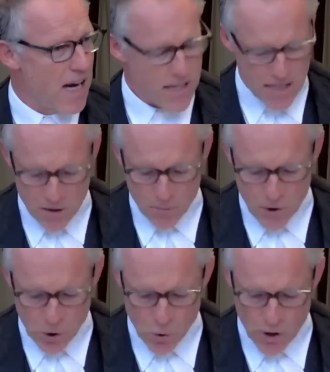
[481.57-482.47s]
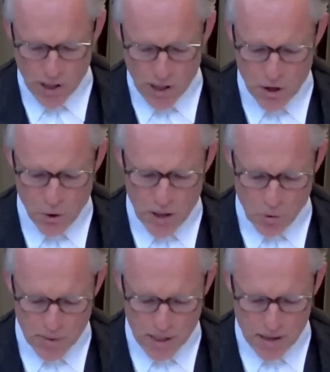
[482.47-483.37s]
reality, according to
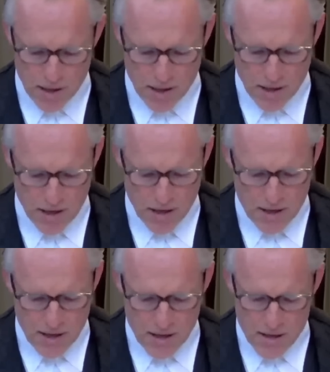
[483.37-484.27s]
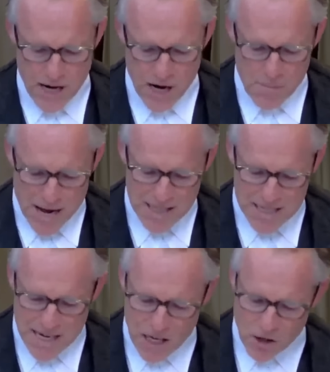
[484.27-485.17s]
UN Women, that
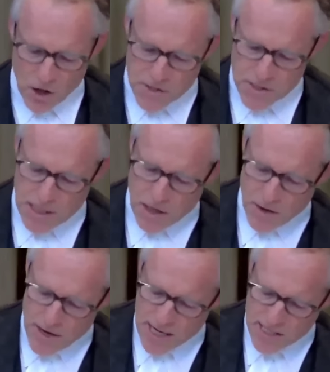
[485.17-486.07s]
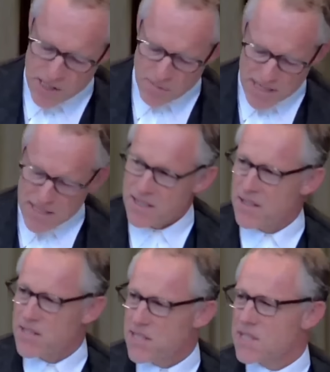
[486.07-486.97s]
among the dead in Gaza are an
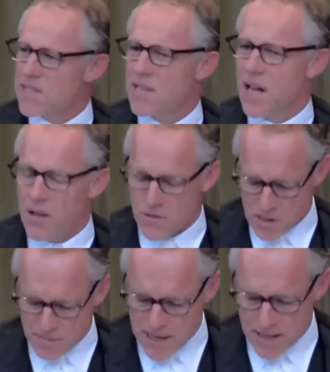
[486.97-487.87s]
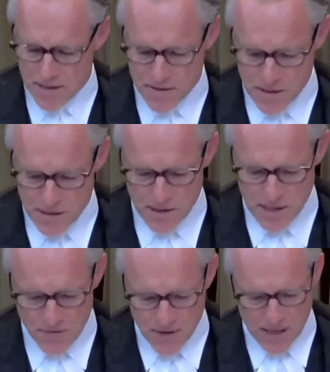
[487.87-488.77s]
estimated 6,000 mothers,
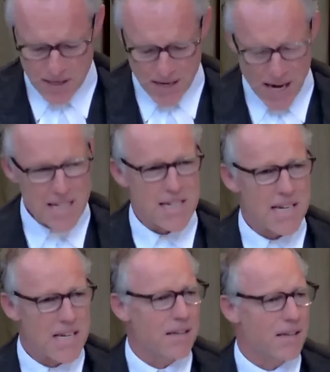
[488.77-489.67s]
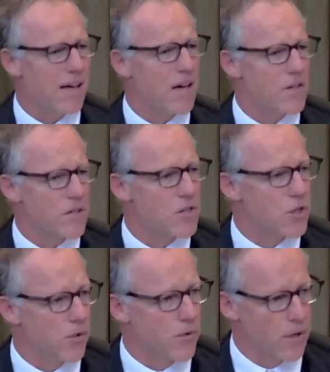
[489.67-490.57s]
leaving
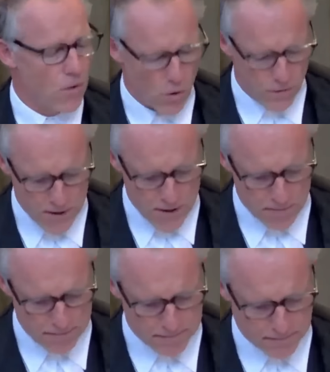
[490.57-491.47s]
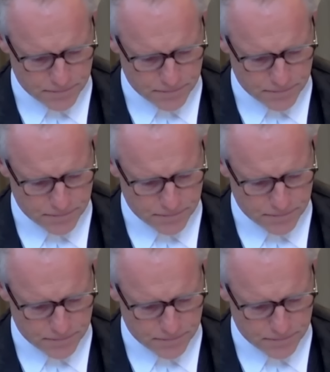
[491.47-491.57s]
19,000 children orphaned.